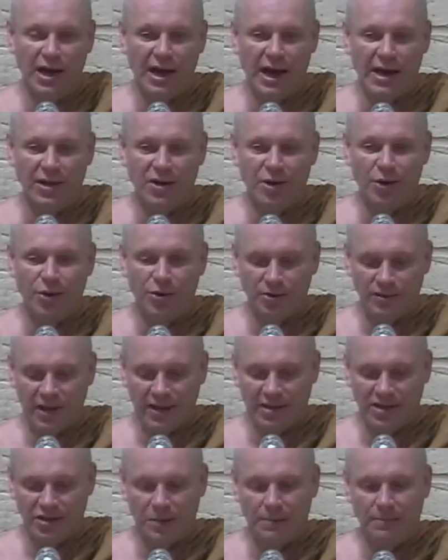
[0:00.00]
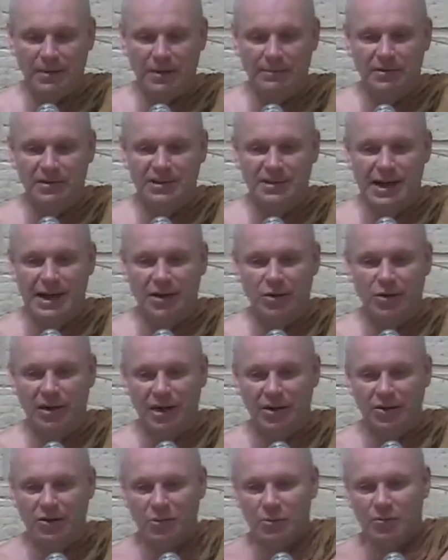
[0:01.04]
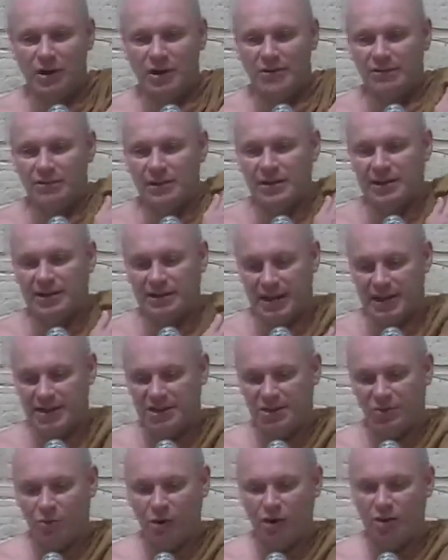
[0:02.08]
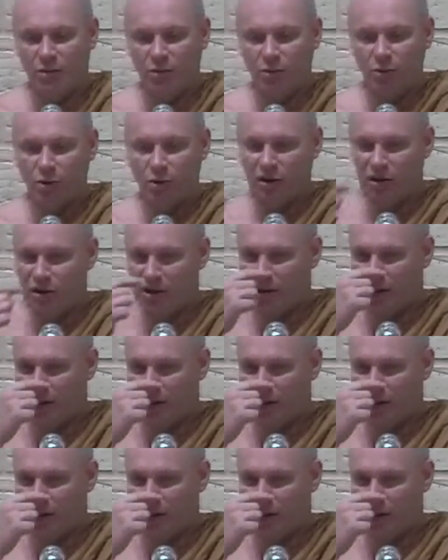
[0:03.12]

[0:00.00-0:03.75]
I know that some people say you can do breath meditation while you walk.